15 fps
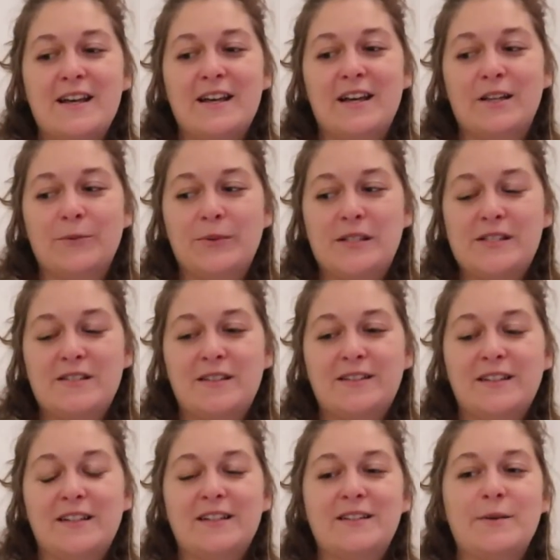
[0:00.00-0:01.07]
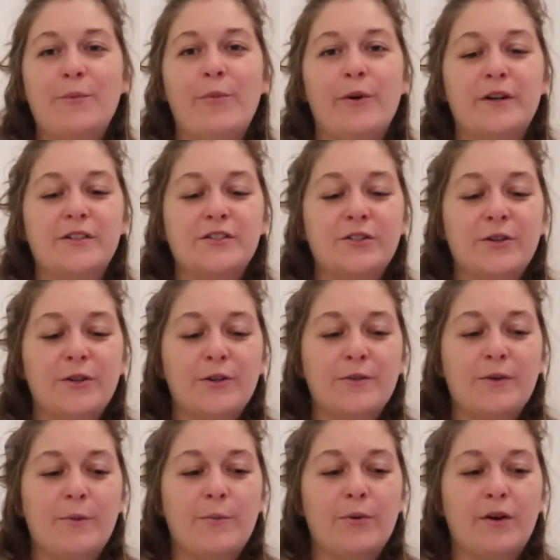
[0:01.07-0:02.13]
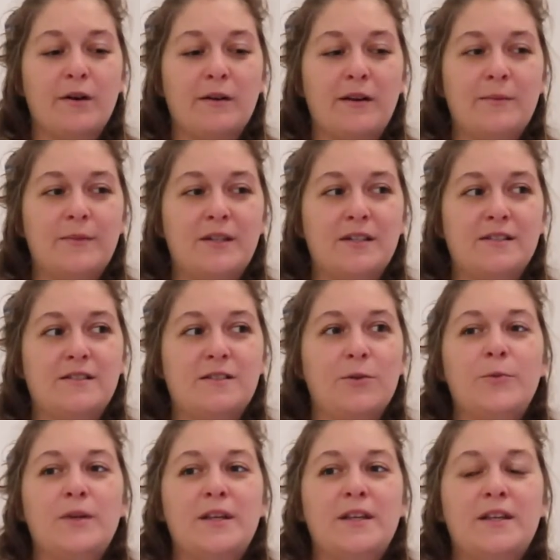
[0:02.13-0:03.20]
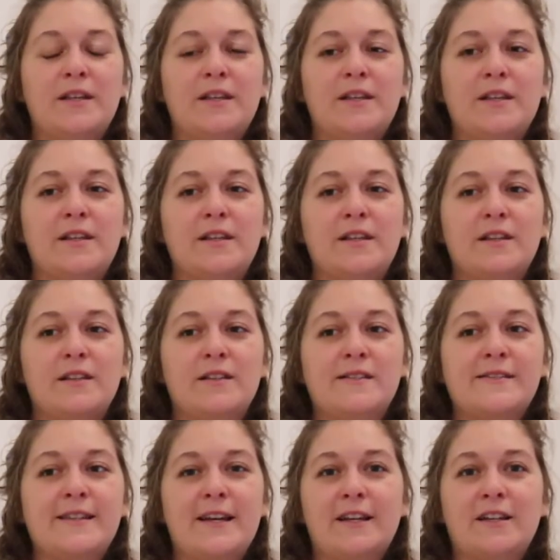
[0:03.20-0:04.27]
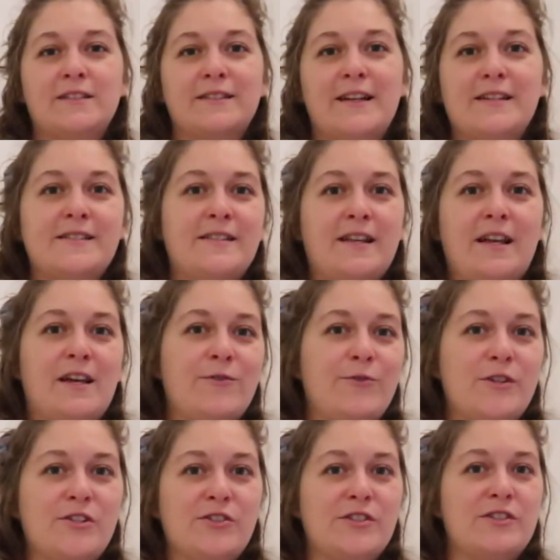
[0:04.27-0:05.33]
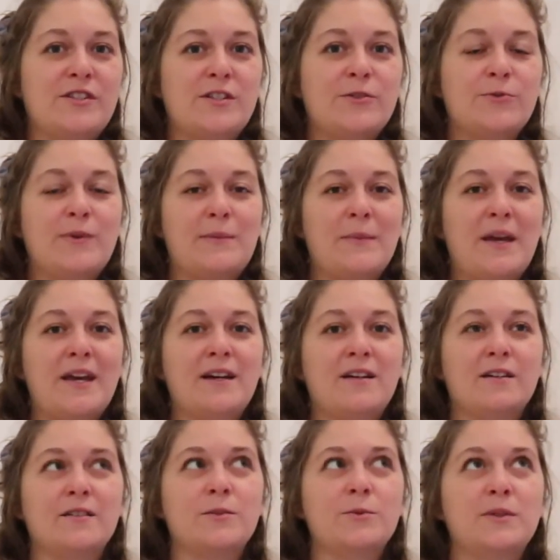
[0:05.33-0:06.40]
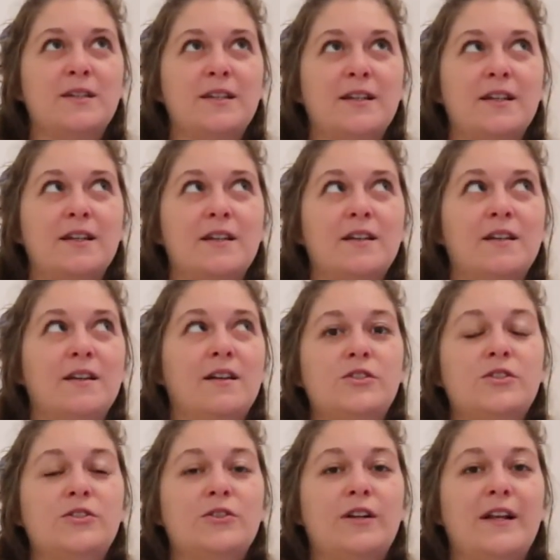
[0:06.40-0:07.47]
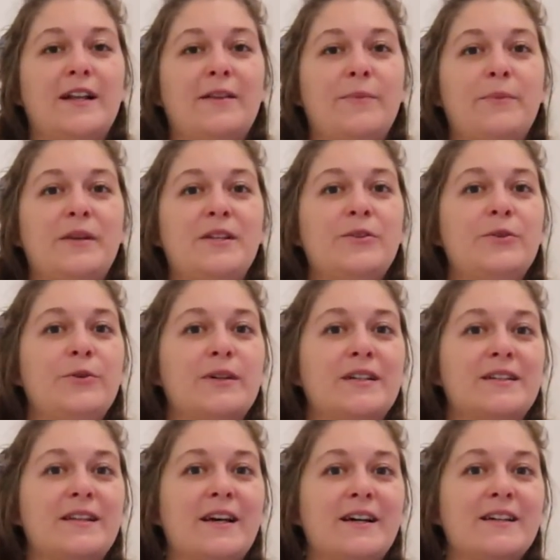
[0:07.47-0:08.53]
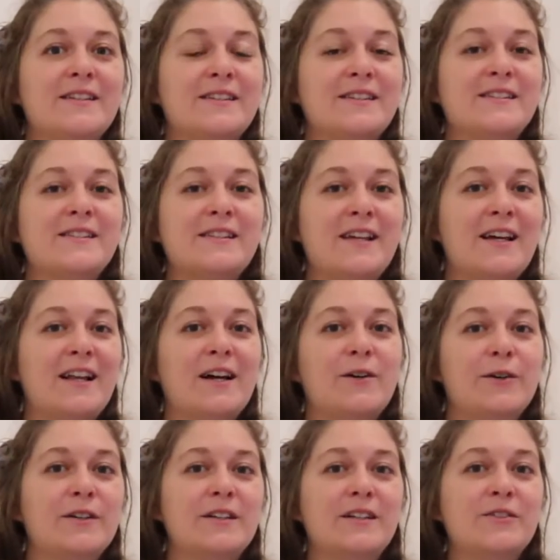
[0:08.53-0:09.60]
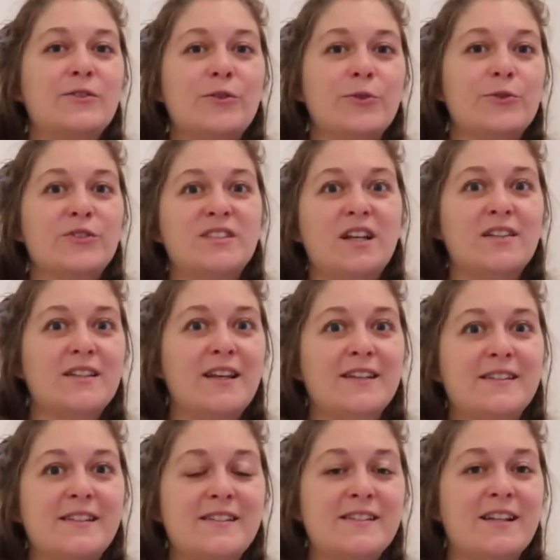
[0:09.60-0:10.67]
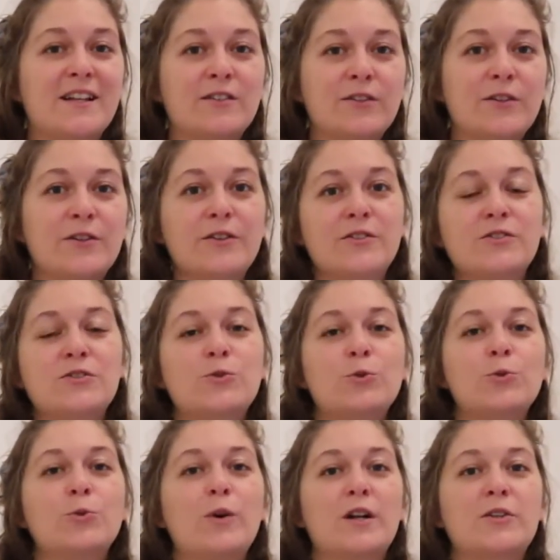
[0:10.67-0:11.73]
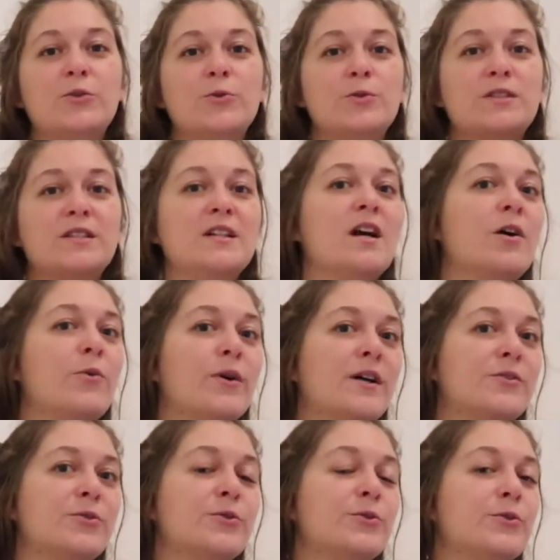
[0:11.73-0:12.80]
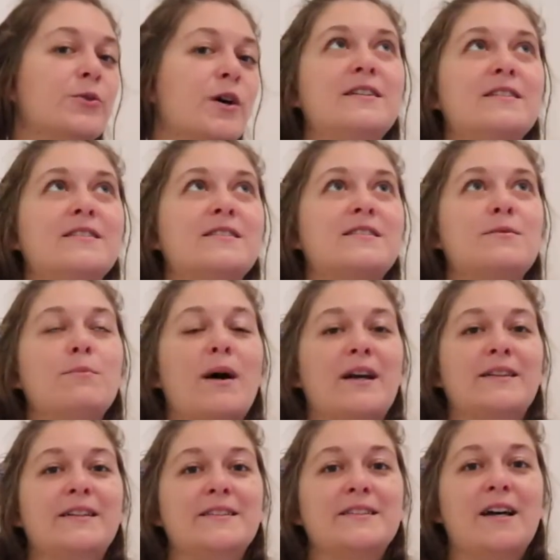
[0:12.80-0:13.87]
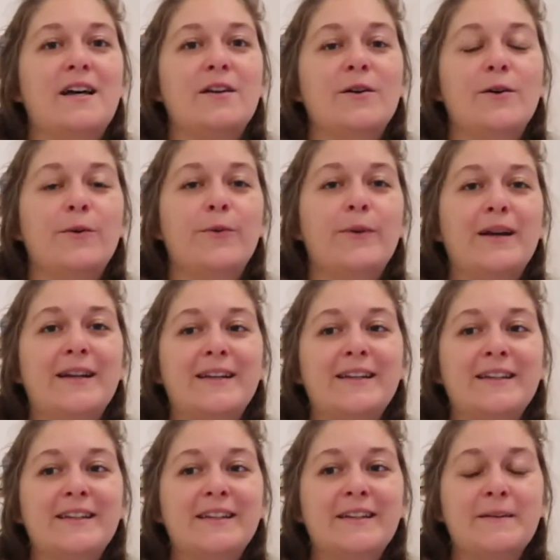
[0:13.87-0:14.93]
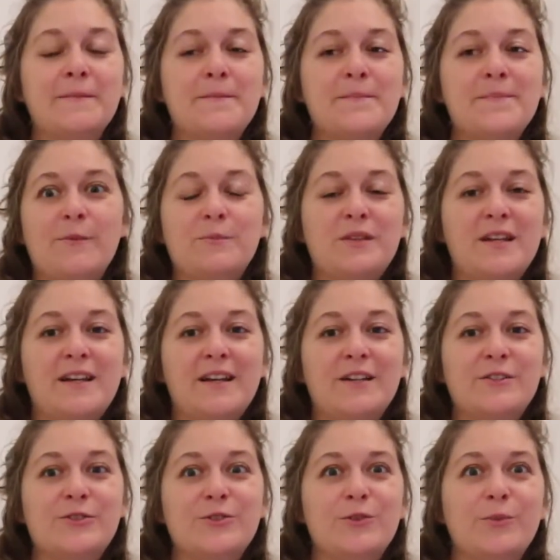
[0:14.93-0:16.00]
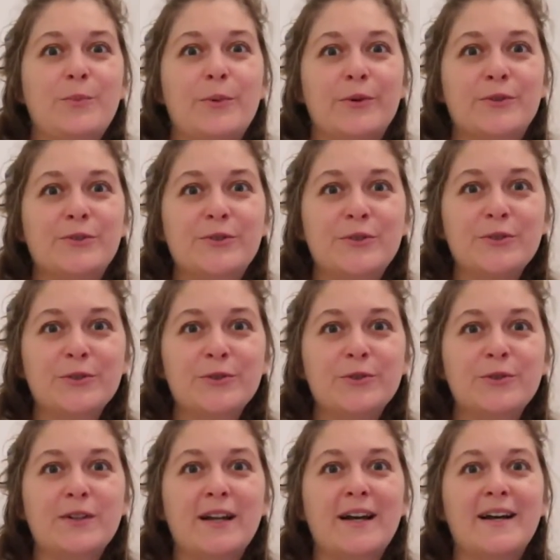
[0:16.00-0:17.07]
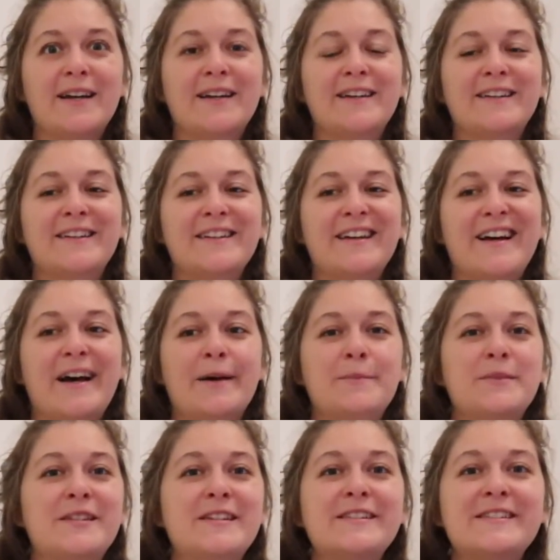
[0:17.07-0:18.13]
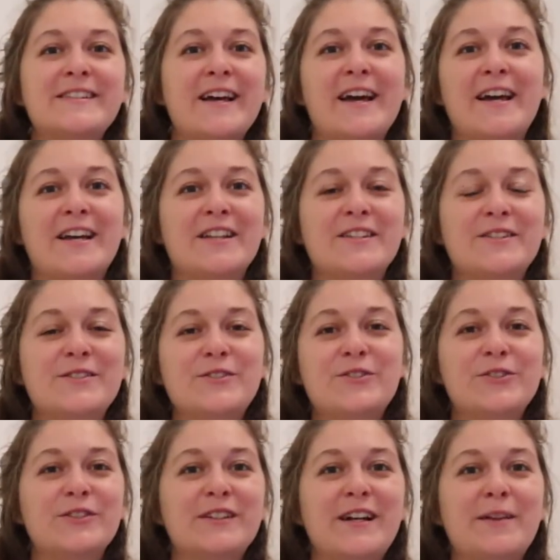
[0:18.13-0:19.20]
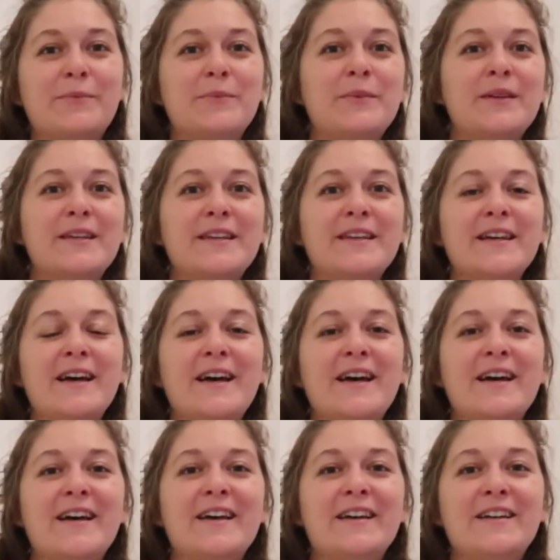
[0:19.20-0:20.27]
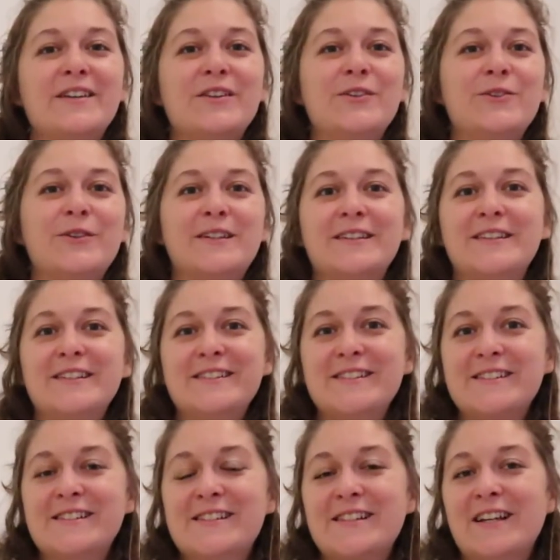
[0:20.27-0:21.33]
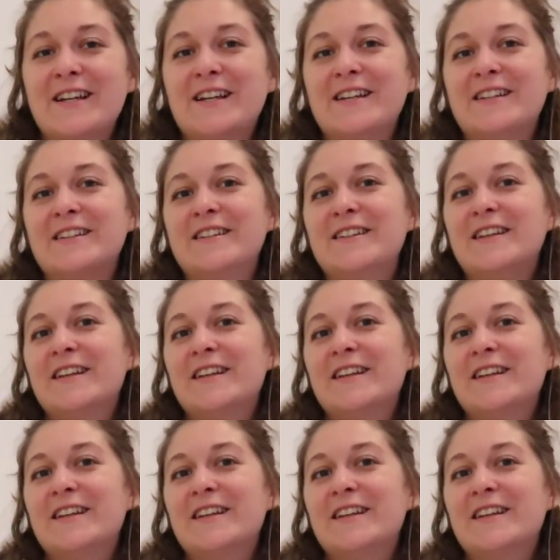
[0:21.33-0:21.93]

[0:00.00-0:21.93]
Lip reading: And with society pressure, the problem is we second guess every choices we make, because we think, should I be doing that instead according to society standards, to what you see around you? Is my desire really something I should pursue? Like, I'm this age, should I be doing this instead?